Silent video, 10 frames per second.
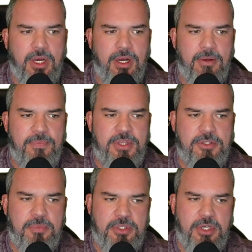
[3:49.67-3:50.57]
This
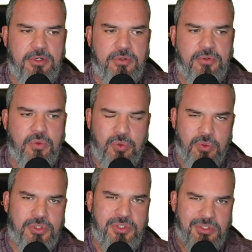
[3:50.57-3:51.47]
particular tool, of
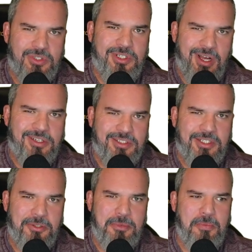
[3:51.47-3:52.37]
course, it's going to cost you a
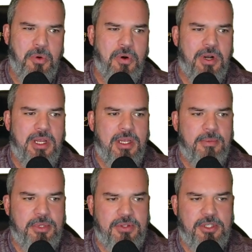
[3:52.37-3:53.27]
little bit more,
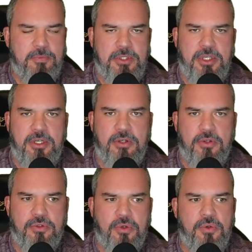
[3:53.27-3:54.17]
but this particular
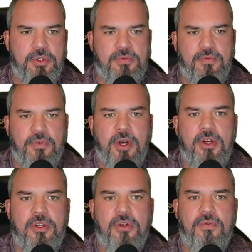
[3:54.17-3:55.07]
tool is very
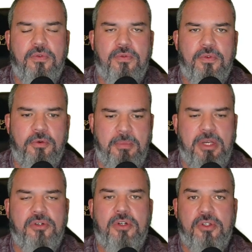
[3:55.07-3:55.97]
good for
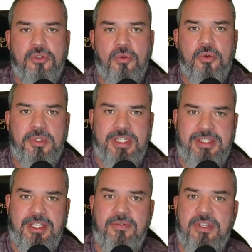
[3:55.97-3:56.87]
measuring soil
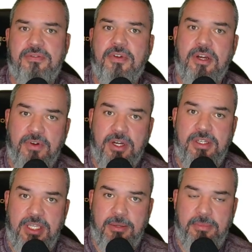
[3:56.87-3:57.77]
resistivities very, very
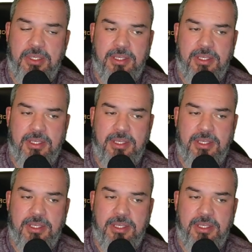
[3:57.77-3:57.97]
deep.